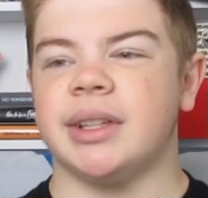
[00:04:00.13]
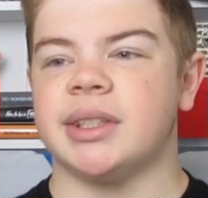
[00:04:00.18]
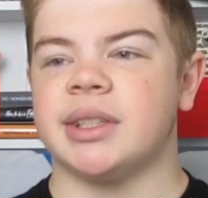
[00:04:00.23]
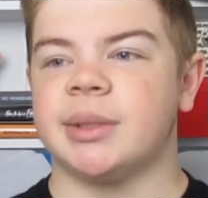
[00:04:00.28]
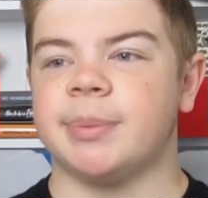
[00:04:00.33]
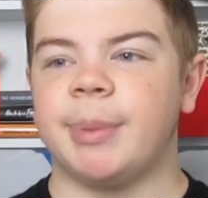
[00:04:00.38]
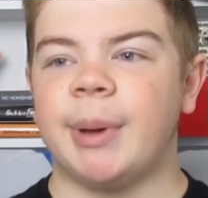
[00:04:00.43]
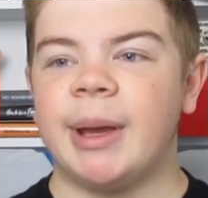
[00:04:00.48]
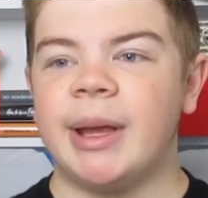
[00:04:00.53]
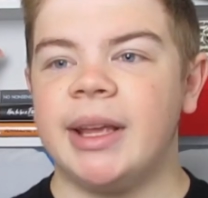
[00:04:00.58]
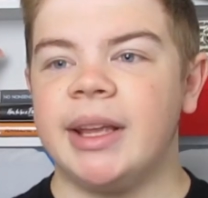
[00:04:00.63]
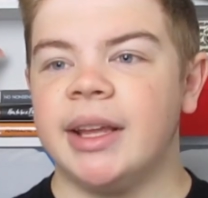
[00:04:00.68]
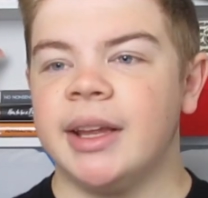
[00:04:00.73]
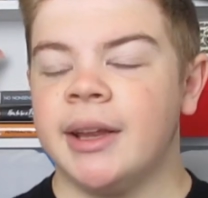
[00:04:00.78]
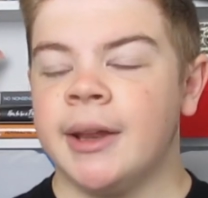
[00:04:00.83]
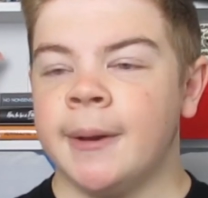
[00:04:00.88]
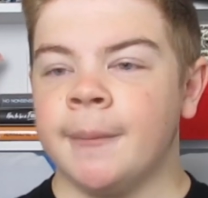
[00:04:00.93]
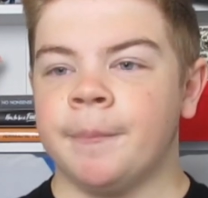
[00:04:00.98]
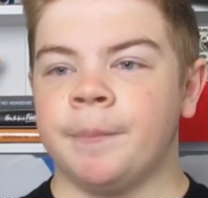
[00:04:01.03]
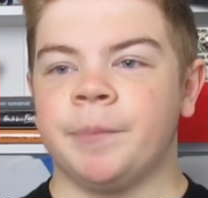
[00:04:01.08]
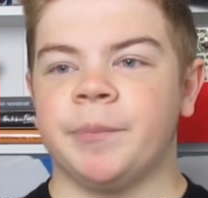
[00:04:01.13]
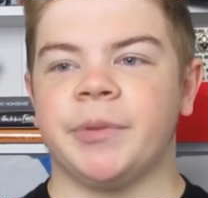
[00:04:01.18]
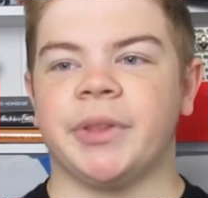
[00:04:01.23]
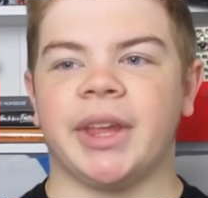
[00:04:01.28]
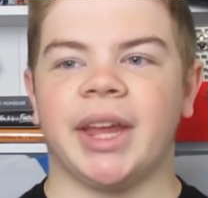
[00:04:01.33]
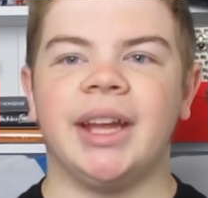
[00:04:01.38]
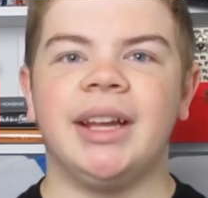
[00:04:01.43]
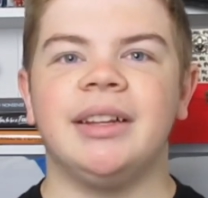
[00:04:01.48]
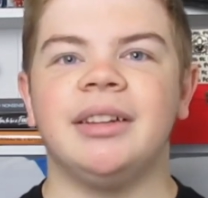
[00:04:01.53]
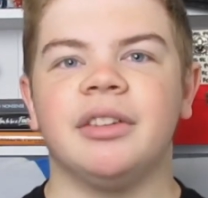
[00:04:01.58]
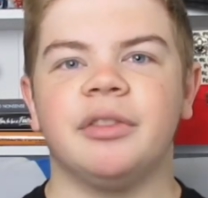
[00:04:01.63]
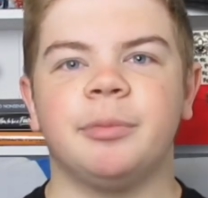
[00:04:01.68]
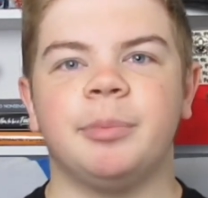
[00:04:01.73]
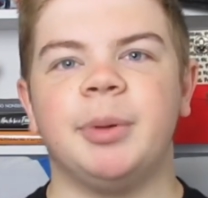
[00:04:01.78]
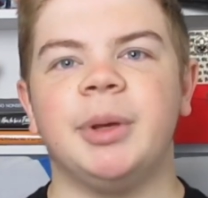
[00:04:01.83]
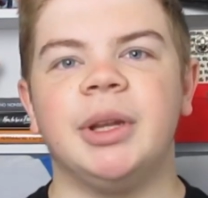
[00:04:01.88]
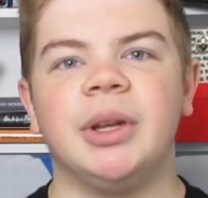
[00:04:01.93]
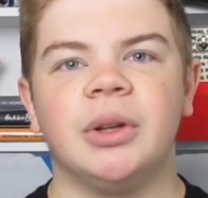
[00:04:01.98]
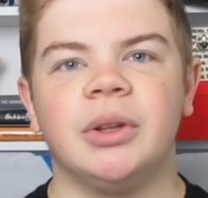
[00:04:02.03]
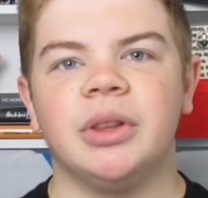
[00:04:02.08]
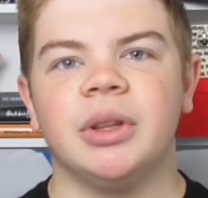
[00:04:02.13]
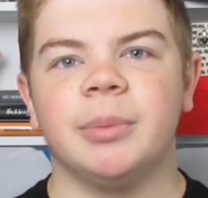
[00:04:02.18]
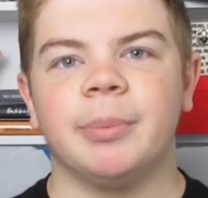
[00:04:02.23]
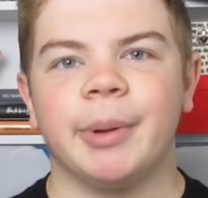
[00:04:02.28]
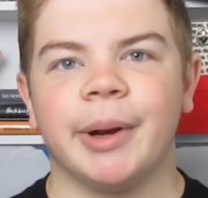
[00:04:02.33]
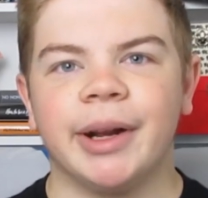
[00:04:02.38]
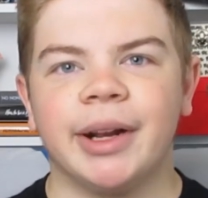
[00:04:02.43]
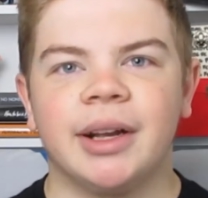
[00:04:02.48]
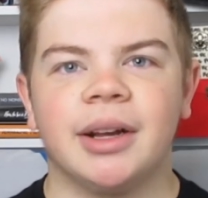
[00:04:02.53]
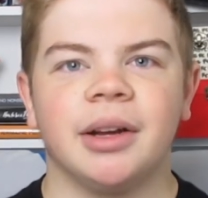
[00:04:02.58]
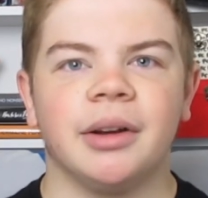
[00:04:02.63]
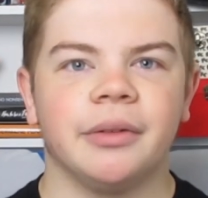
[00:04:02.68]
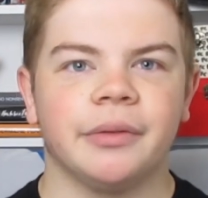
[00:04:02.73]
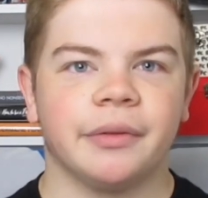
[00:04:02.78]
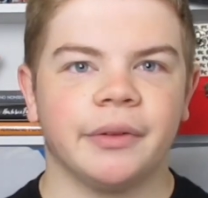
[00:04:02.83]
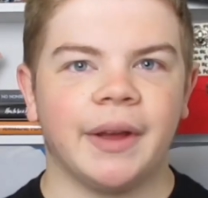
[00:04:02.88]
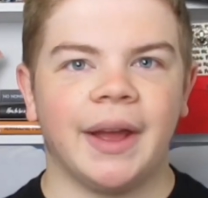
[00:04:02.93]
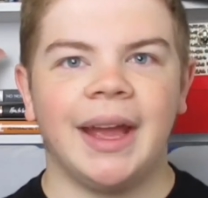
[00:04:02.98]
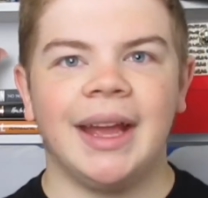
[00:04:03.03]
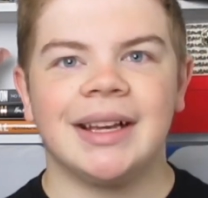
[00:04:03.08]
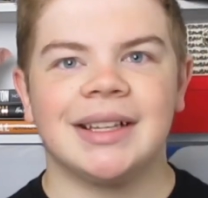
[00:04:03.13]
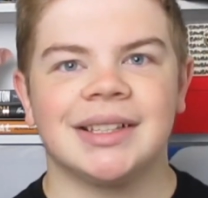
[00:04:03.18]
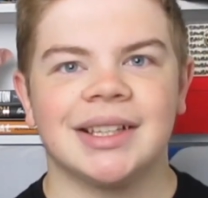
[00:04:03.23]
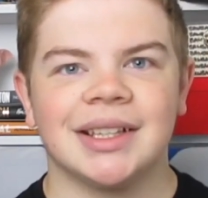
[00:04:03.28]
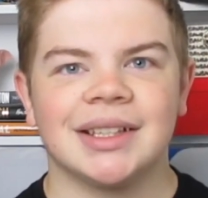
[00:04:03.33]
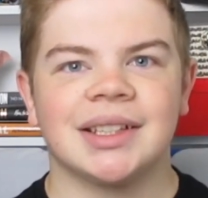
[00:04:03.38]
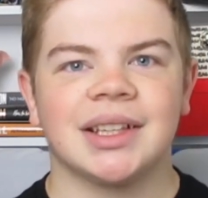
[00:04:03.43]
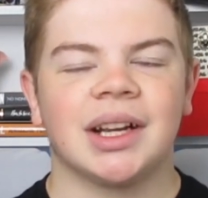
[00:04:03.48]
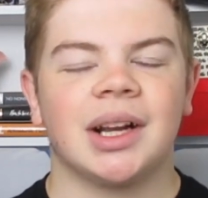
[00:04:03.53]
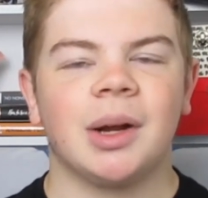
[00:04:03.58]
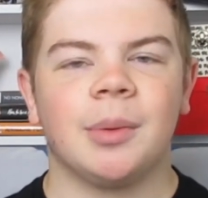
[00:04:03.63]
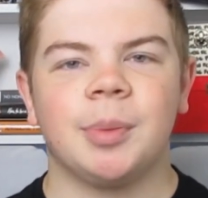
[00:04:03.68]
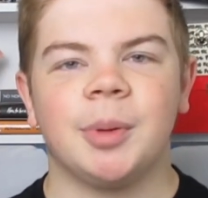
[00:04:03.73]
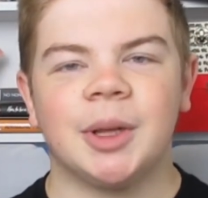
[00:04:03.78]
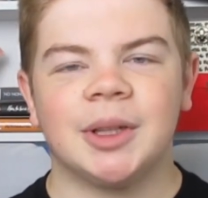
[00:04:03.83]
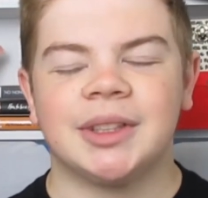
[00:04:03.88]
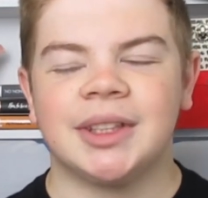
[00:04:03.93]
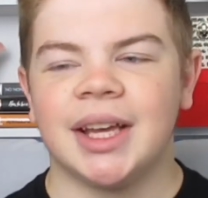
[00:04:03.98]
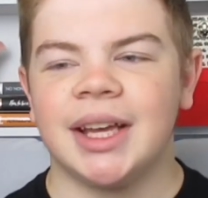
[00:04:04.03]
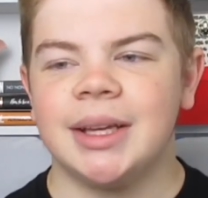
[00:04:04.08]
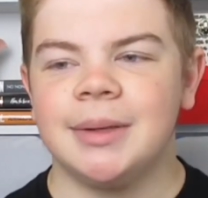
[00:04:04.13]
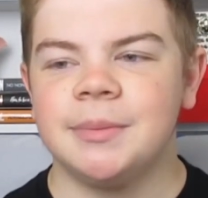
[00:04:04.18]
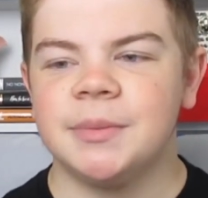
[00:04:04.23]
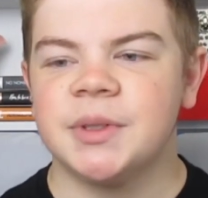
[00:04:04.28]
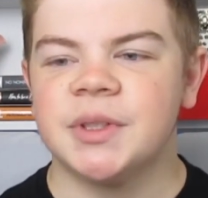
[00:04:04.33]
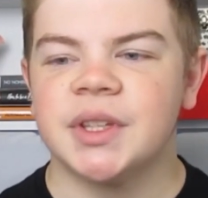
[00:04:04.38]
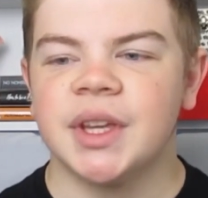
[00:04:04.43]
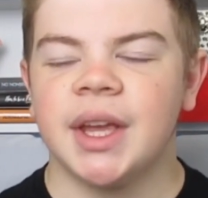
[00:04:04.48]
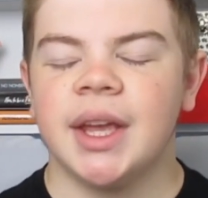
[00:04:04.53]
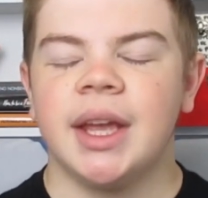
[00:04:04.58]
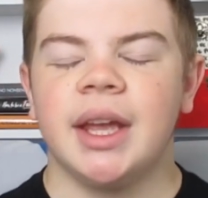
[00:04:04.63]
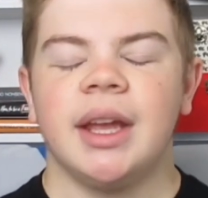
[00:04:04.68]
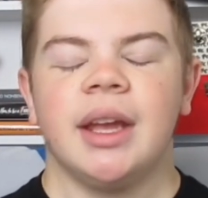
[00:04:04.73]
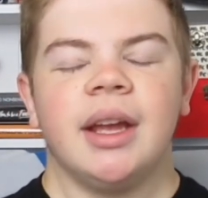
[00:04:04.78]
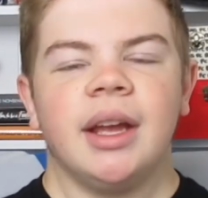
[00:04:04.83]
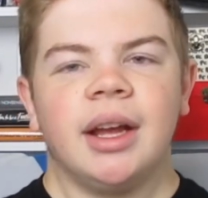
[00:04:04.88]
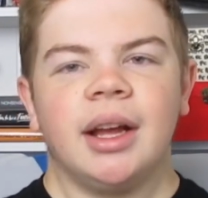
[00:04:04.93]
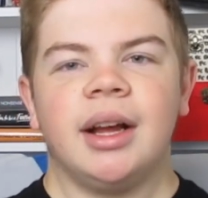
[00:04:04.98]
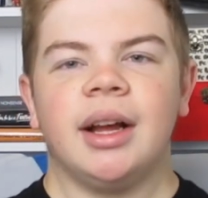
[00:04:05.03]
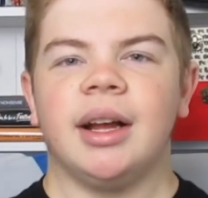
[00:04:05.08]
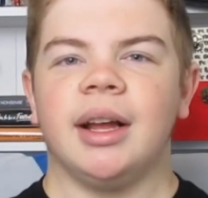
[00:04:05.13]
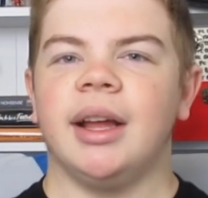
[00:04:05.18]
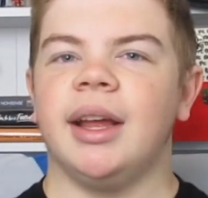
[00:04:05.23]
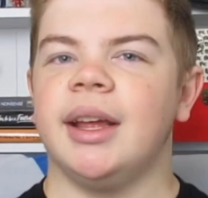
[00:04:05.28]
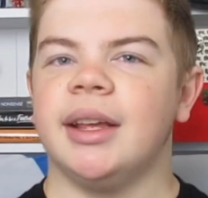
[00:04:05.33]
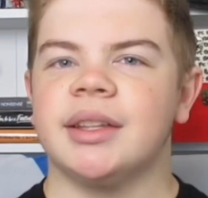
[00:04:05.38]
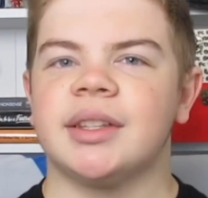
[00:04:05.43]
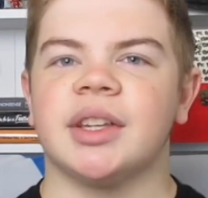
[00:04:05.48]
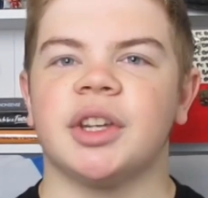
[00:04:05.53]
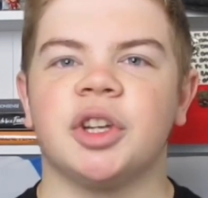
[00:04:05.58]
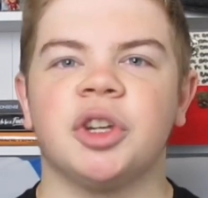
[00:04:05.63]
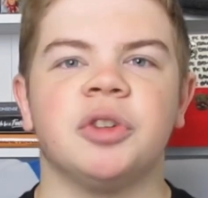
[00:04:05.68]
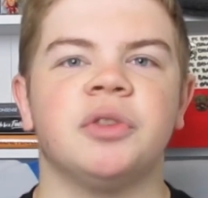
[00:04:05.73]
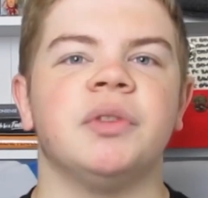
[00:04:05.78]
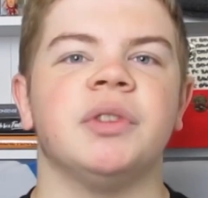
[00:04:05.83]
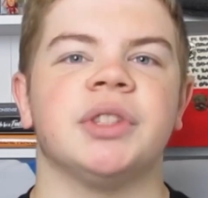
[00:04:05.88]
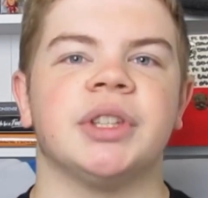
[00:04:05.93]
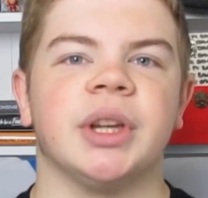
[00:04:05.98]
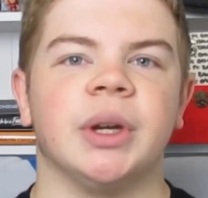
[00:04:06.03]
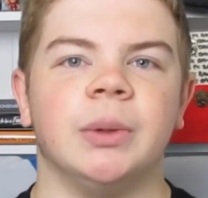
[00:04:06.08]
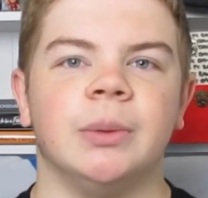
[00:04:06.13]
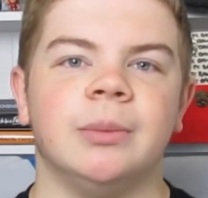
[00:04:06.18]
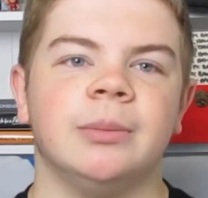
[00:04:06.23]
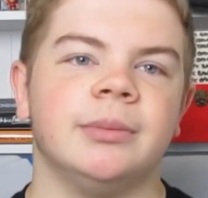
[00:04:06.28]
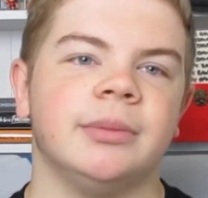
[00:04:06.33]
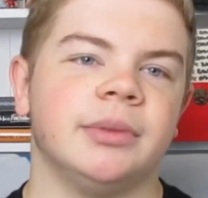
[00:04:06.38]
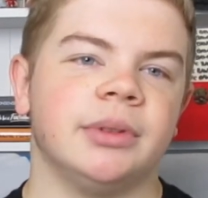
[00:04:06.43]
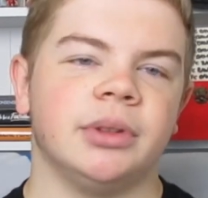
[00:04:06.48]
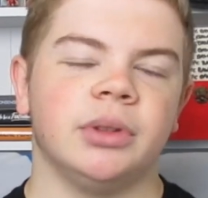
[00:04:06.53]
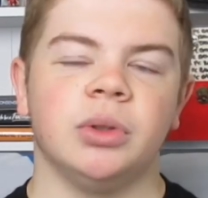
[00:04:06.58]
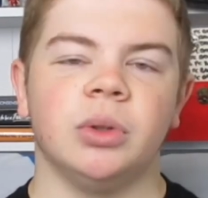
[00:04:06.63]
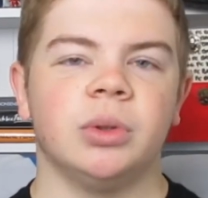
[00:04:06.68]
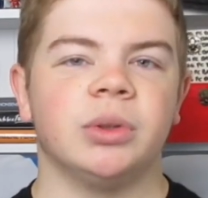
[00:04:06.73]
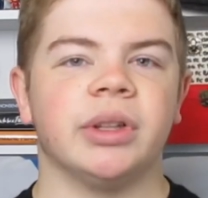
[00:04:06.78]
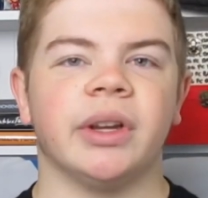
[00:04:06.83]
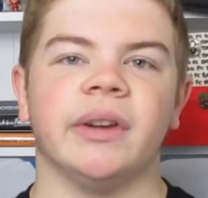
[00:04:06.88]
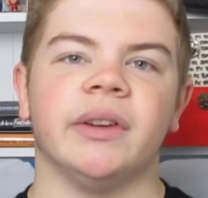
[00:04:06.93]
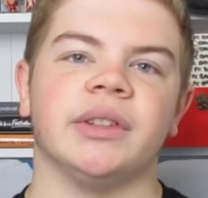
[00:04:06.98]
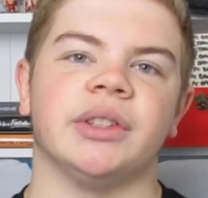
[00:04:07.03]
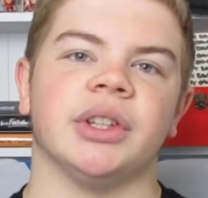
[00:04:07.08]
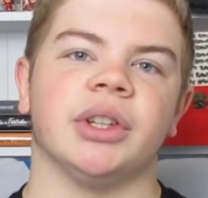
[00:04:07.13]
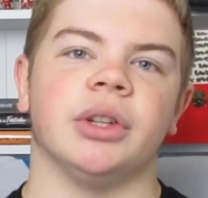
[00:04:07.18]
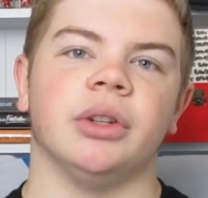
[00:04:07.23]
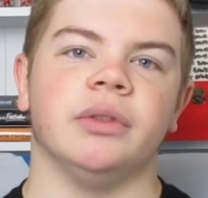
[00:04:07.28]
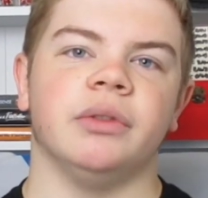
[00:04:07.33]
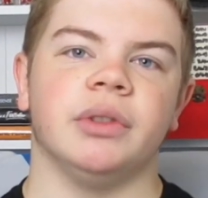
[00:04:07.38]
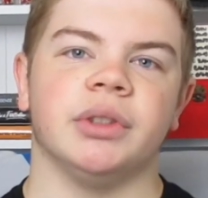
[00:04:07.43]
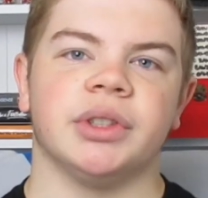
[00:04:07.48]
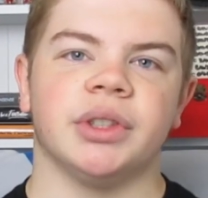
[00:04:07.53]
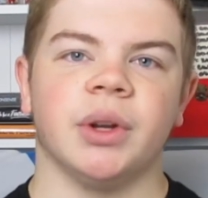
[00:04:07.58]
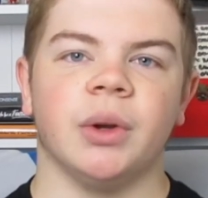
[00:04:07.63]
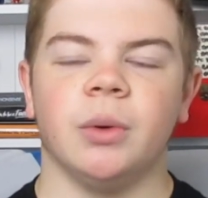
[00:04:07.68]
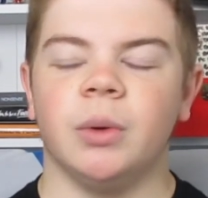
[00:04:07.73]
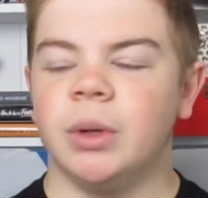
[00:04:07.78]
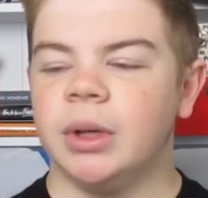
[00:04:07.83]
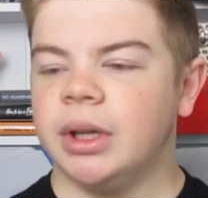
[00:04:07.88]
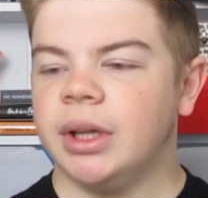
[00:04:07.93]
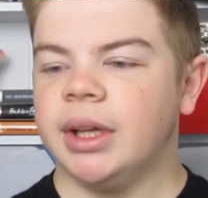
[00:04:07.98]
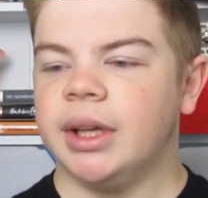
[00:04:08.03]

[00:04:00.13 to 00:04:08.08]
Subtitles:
despite kind of being on the brink of exits a couple of times, it's a good result. No doubt it's a good result.